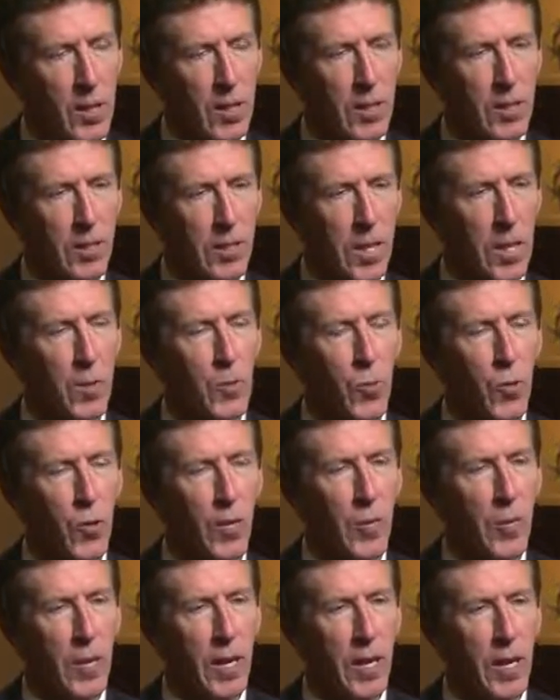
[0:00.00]
A lot
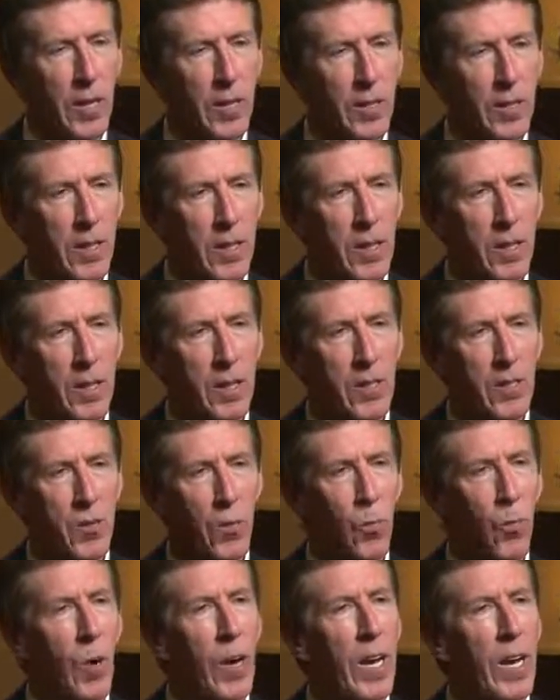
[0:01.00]
more about
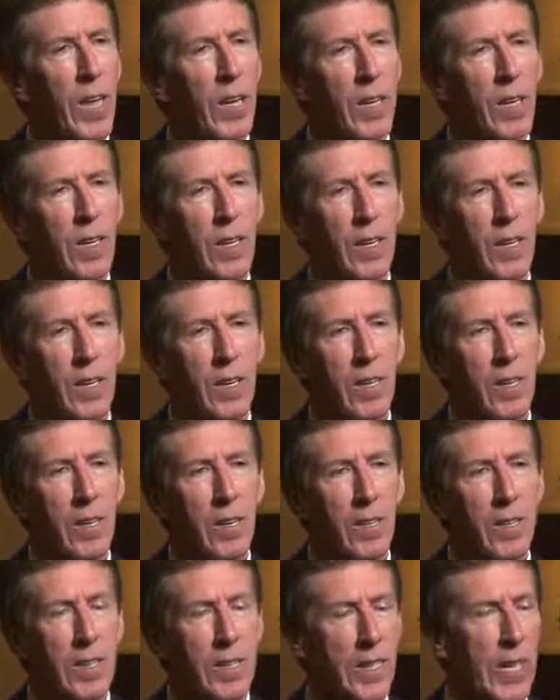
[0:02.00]
the way
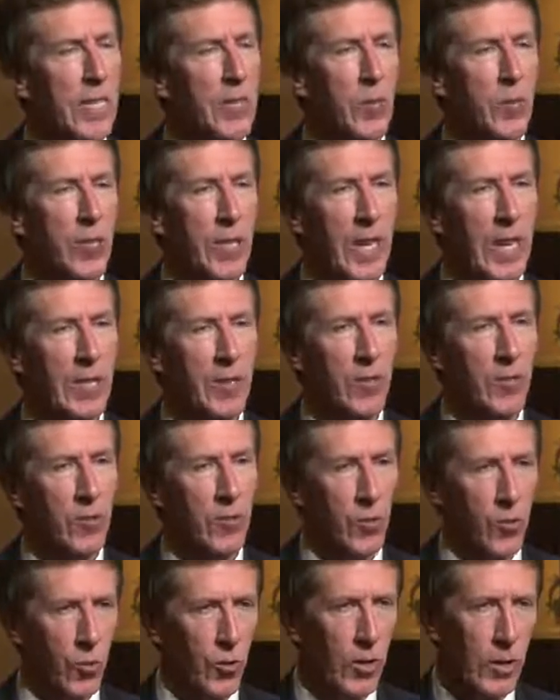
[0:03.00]
the case was handled
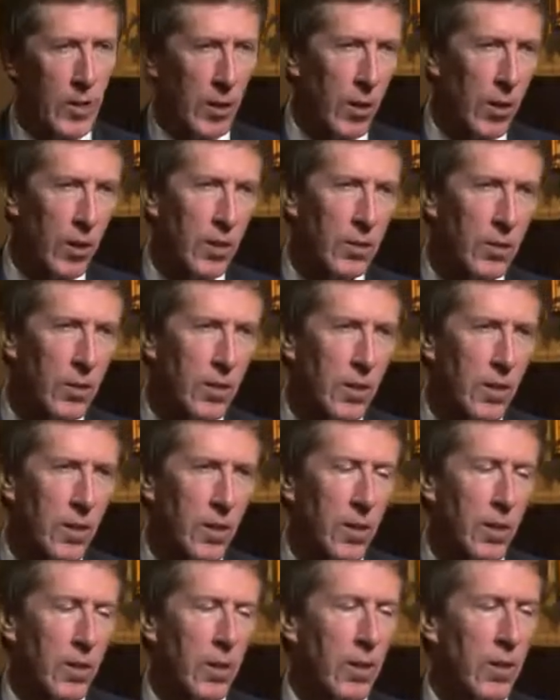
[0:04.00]
early on,
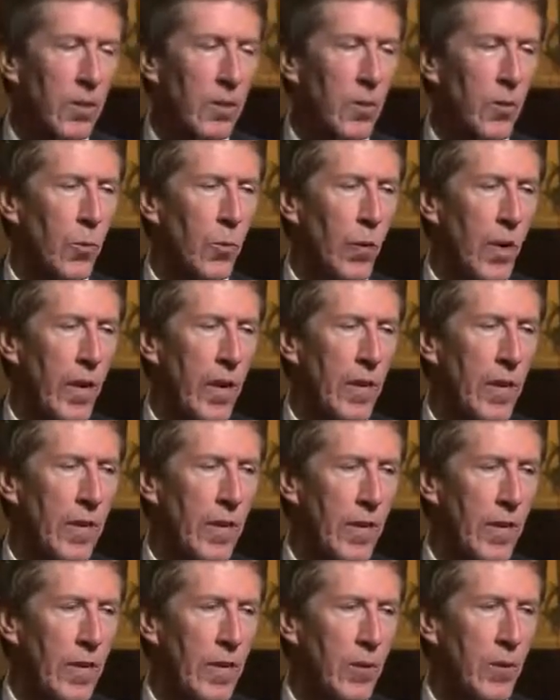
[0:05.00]
the
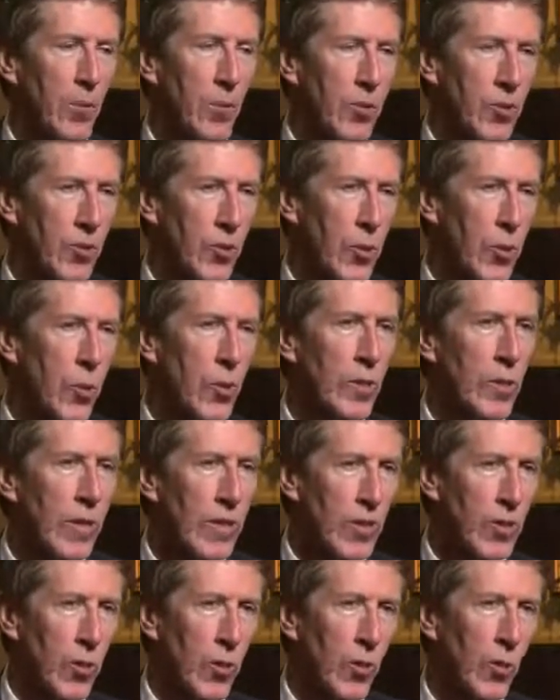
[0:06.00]
way it was turned
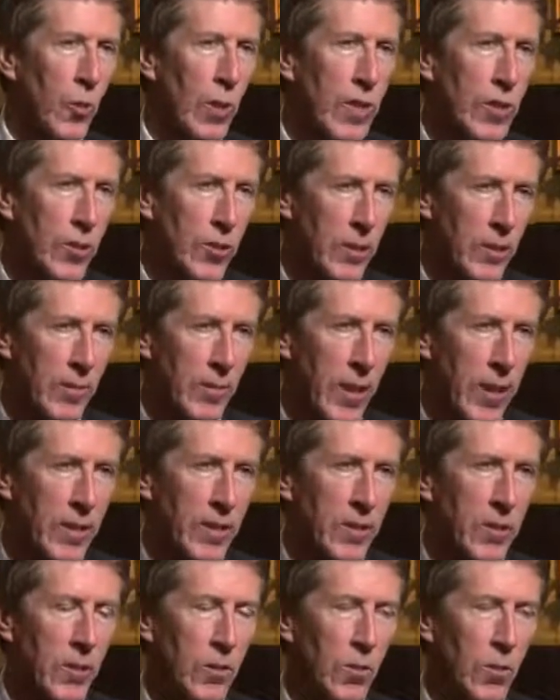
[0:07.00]
into a racial
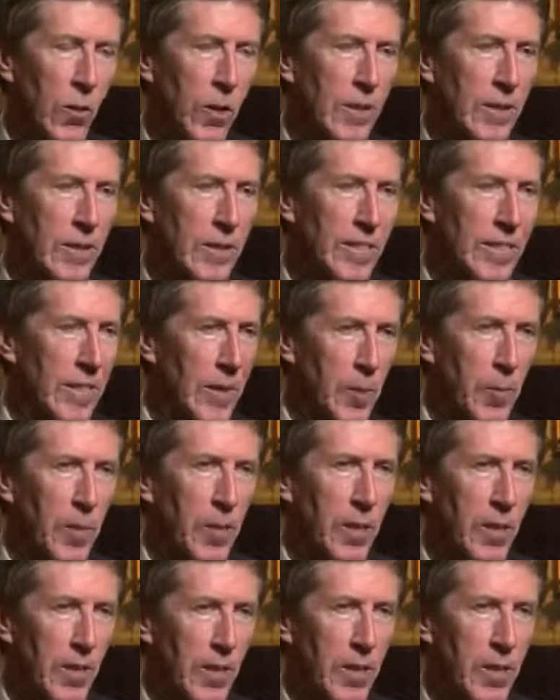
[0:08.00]
event when
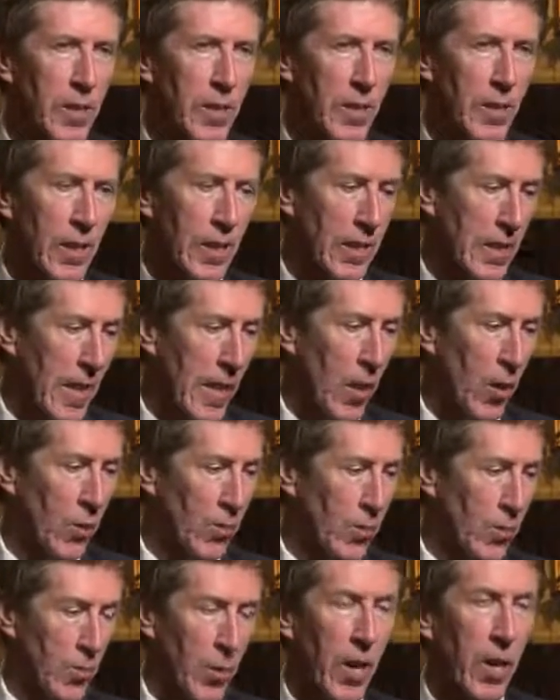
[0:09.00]
seemingly and
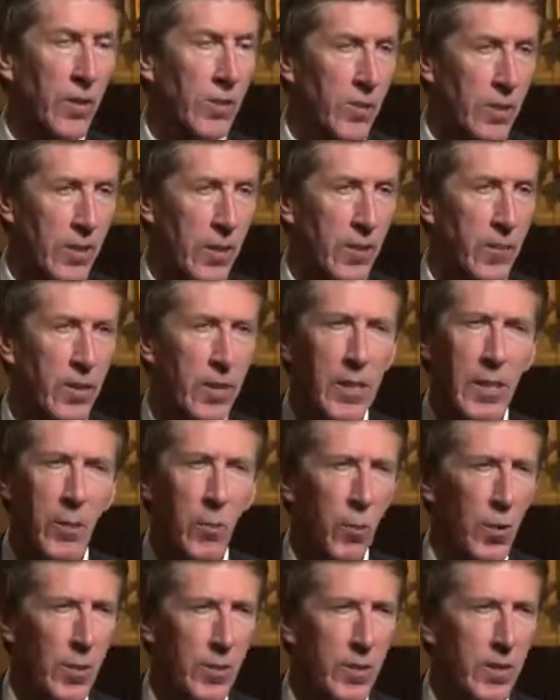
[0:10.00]
now positively it
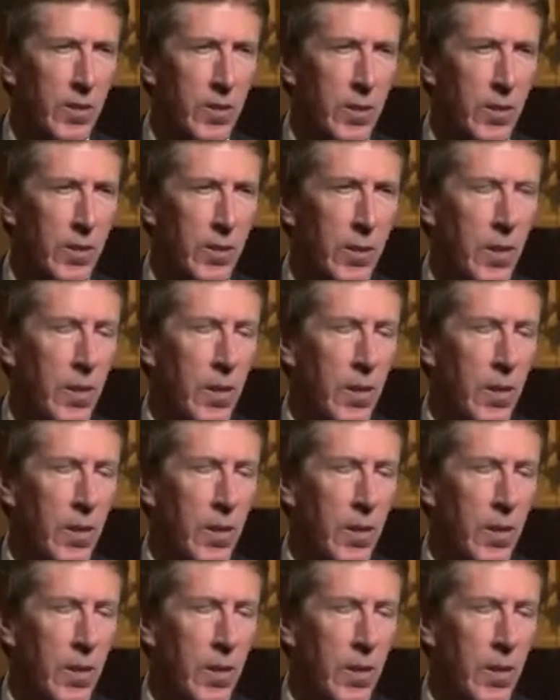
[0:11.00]
wasn't,